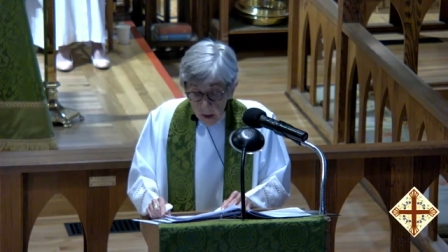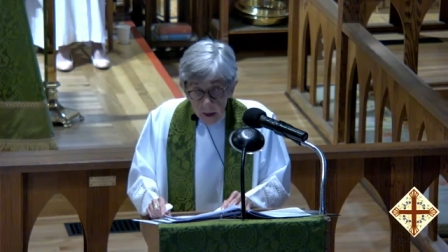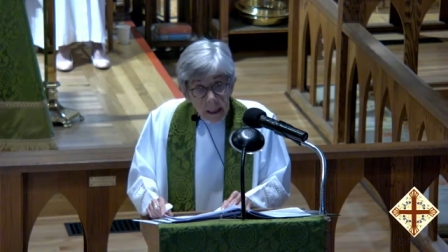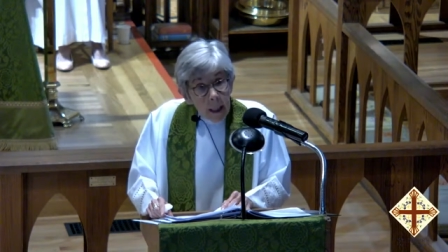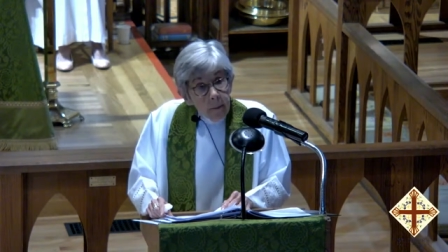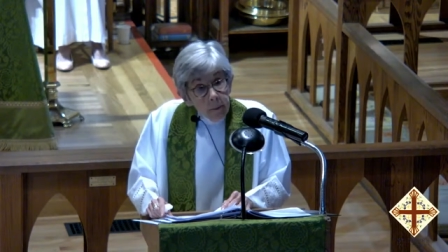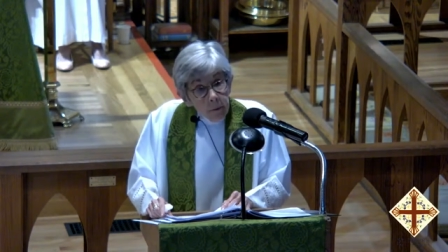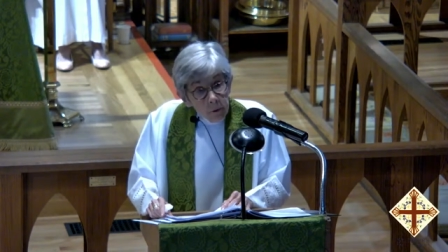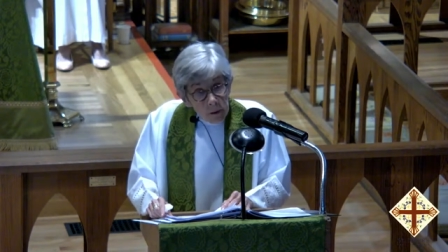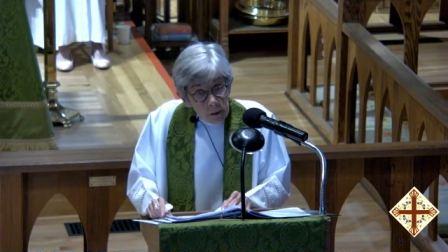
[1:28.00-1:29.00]
The
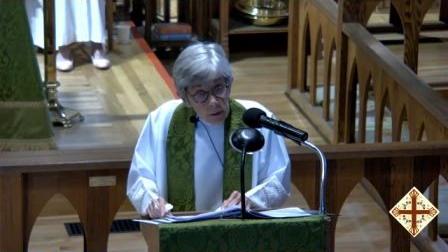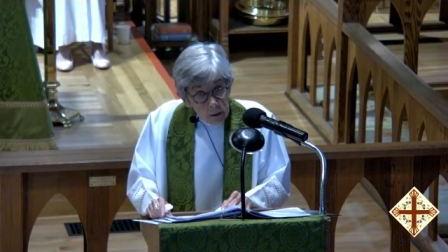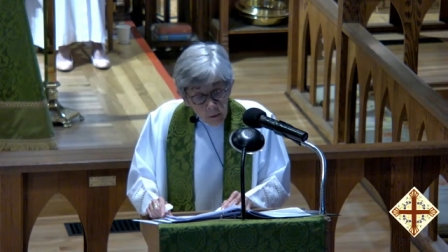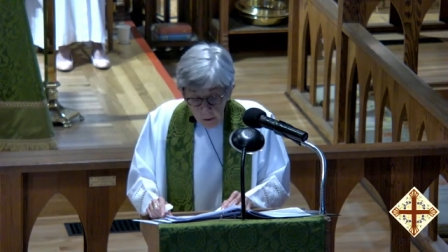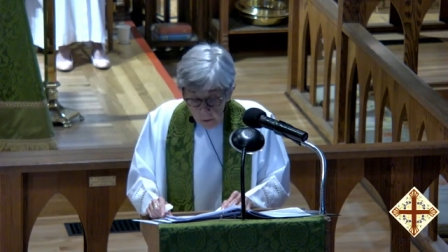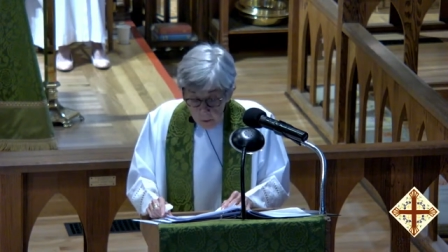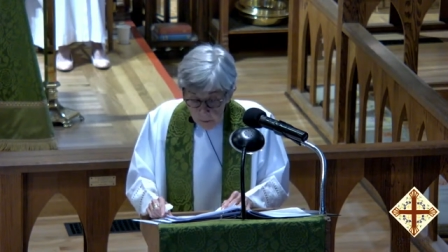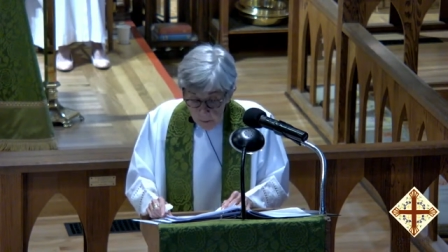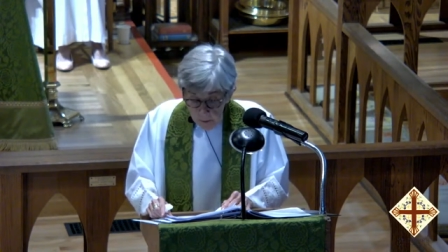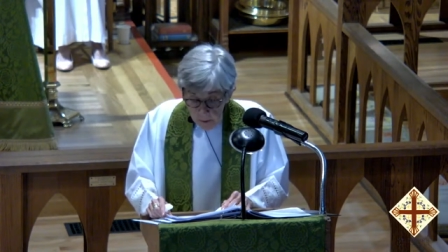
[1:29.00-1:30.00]
Emperor Nero
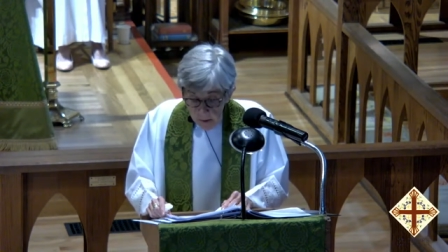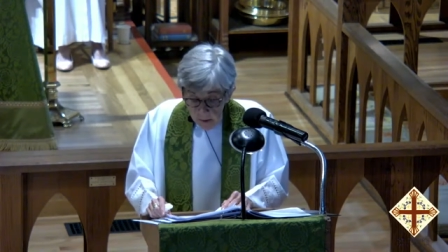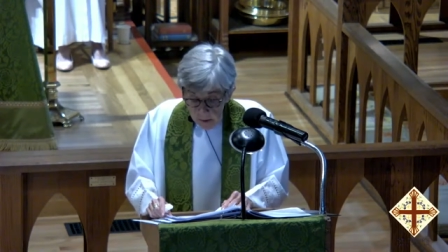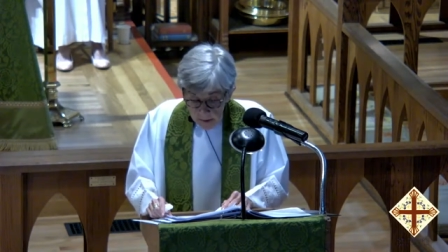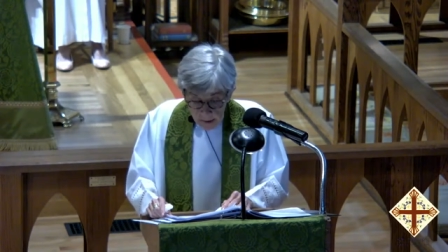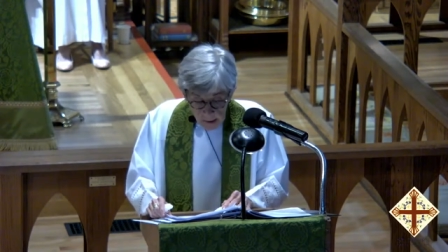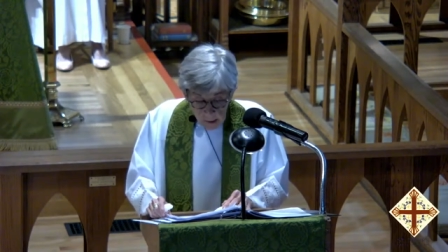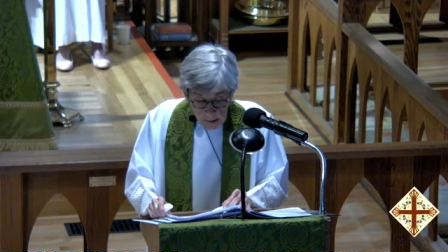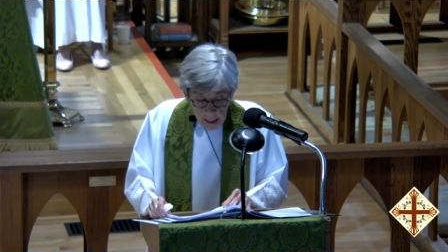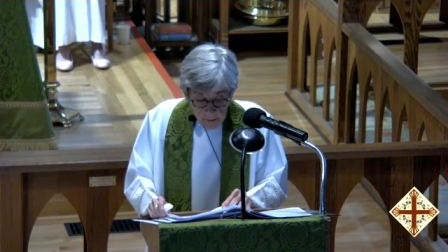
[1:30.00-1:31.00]

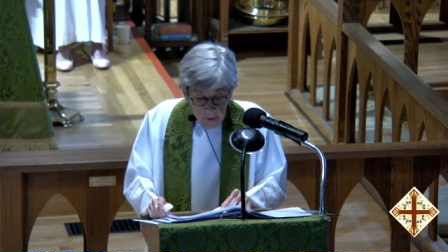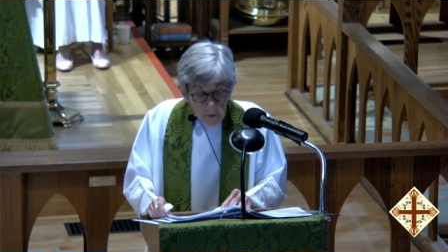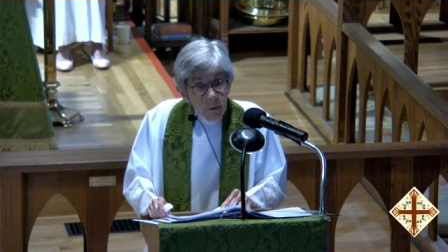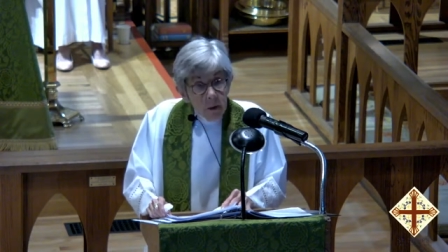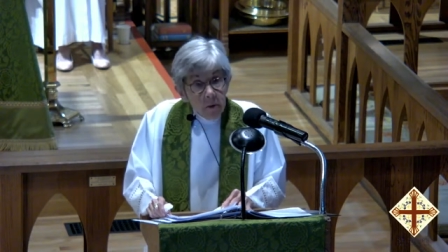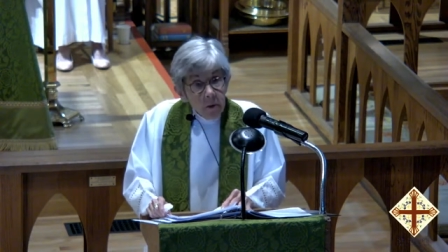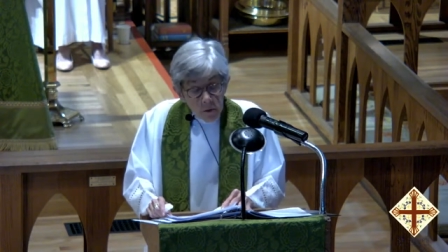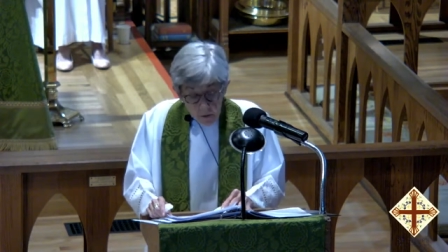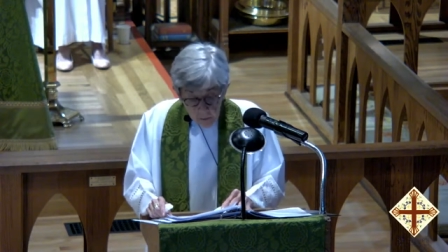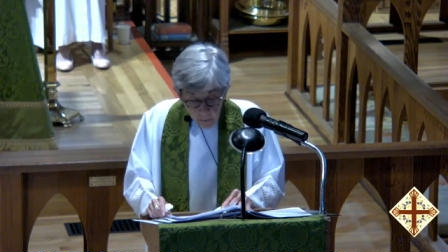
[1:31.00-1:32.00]
singled out the Christians
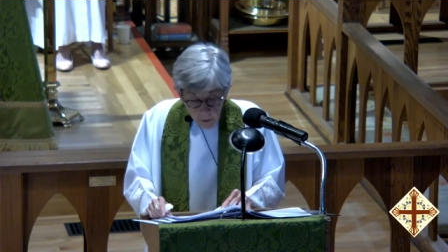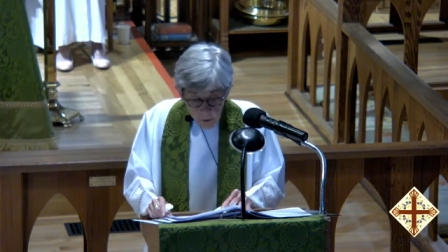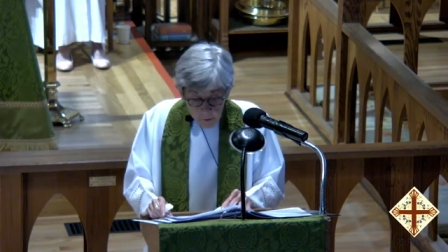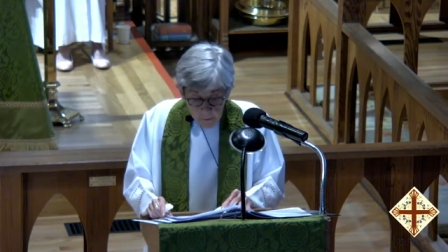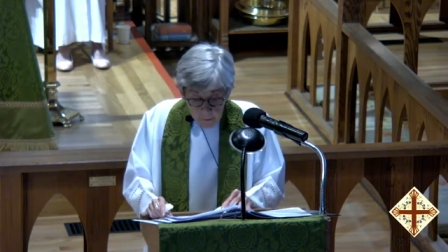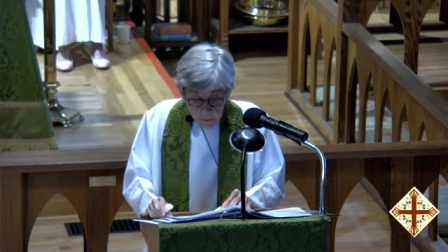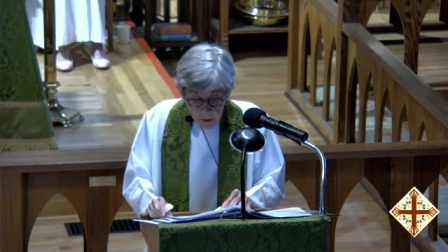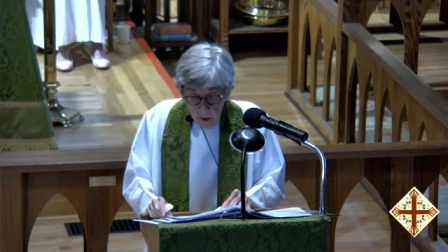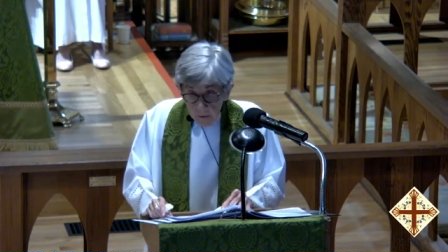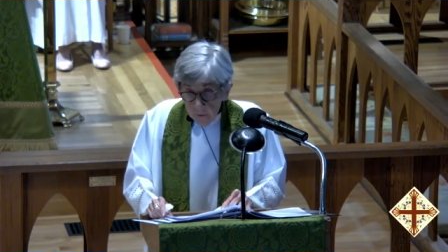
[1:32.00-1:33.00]
in Rome
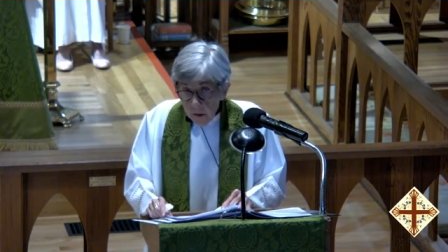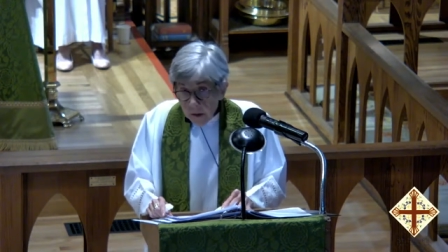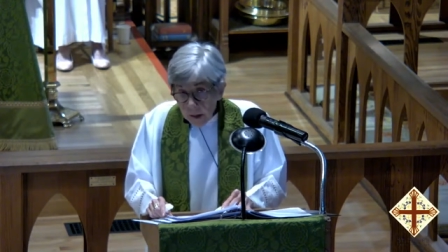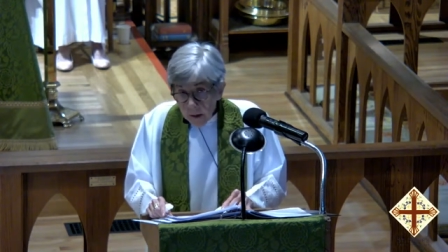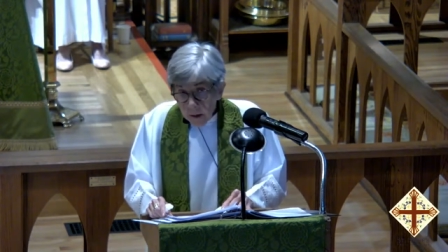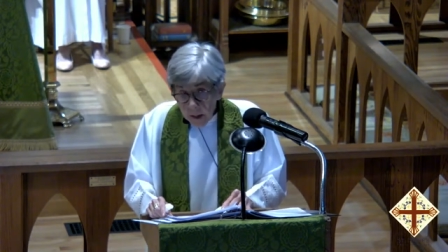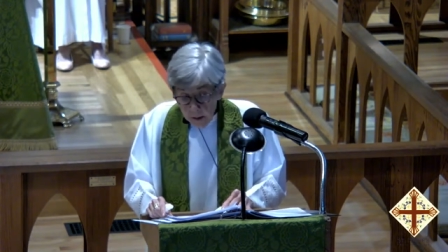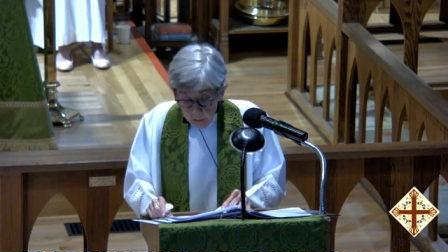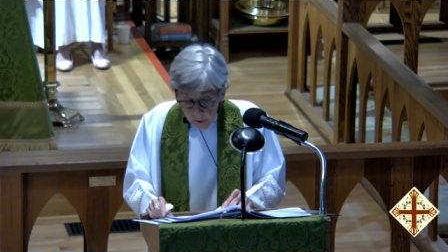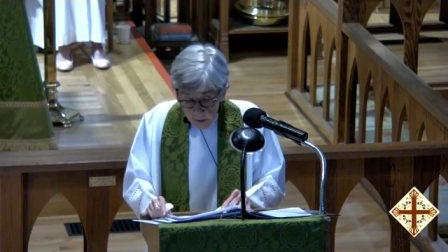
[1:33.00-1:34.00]
for serious
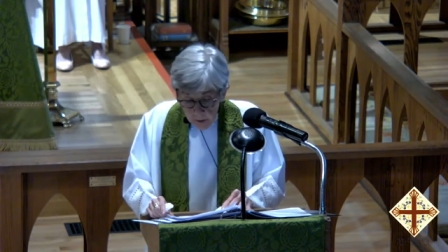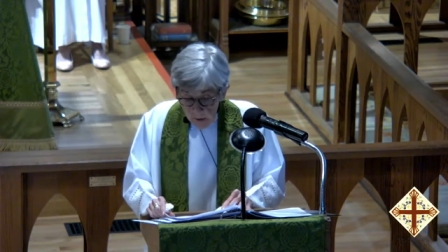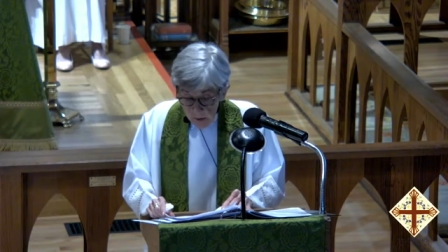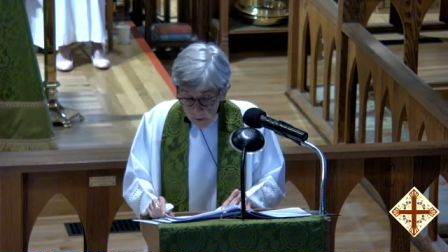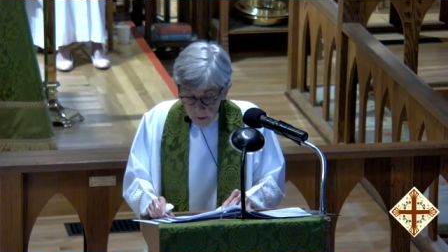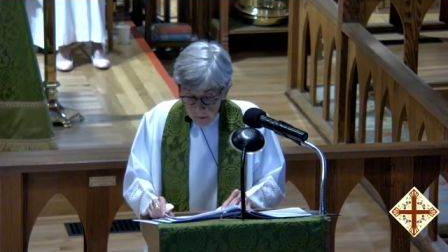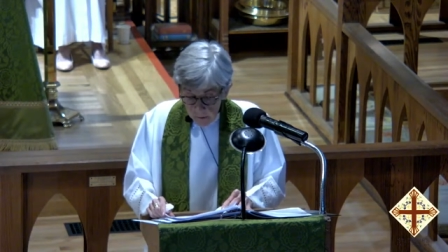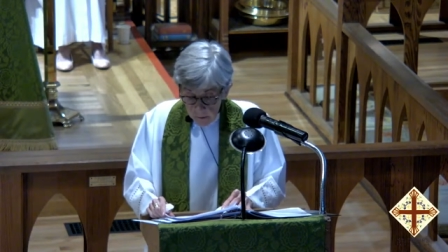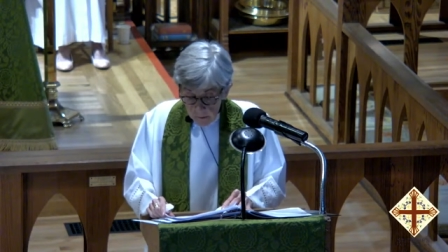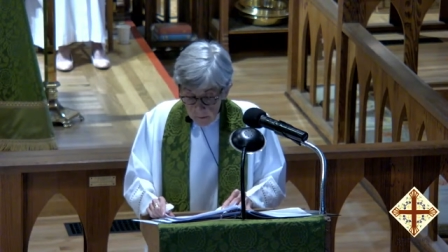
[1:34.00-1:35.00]
persecution.
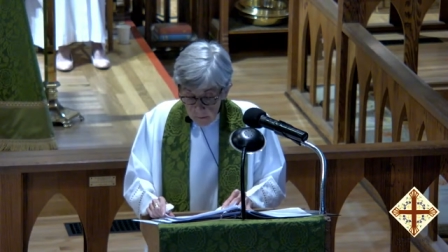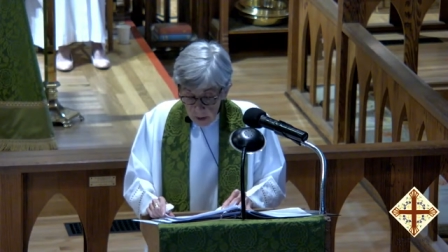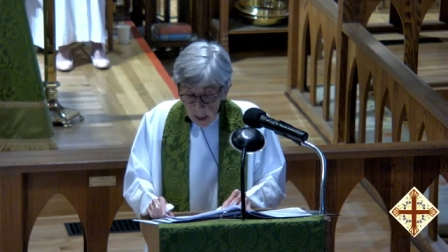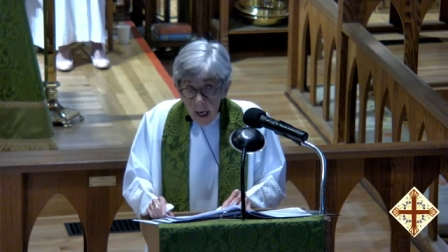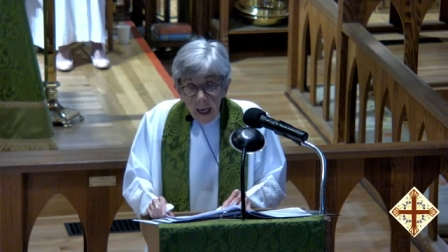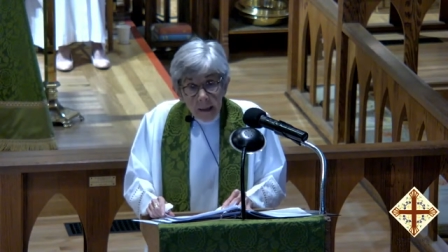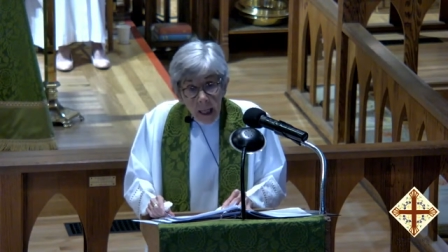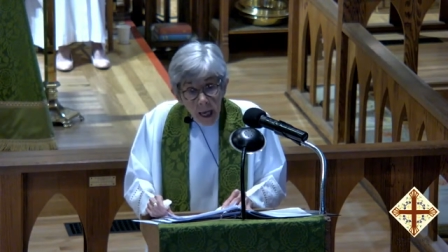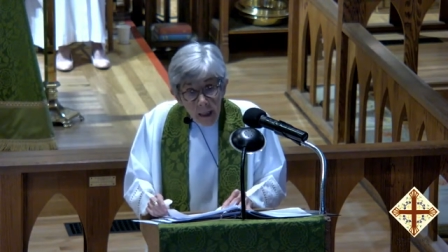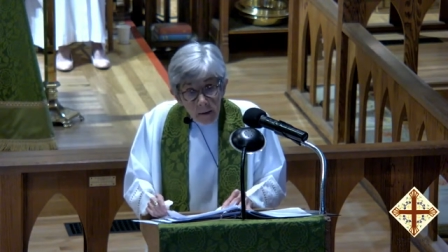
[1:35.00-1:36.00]
And
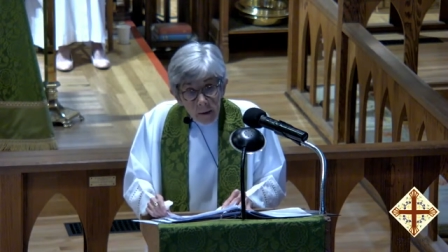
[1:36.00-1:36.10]
that